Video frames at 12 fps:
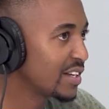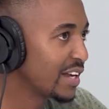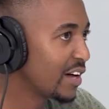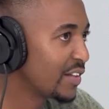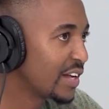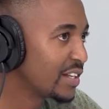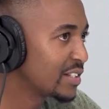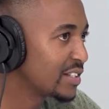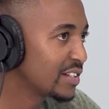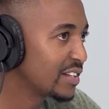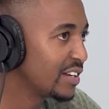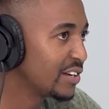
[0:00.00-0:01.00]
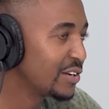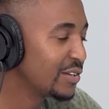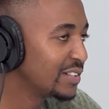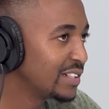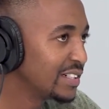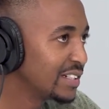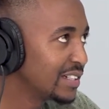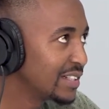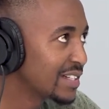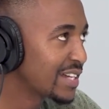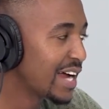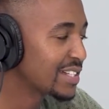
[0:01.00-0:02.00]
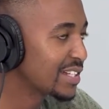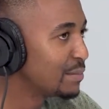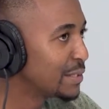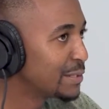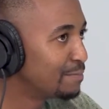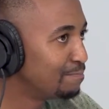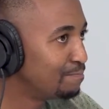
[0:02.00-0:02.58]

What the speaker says: now that the sky's the limit.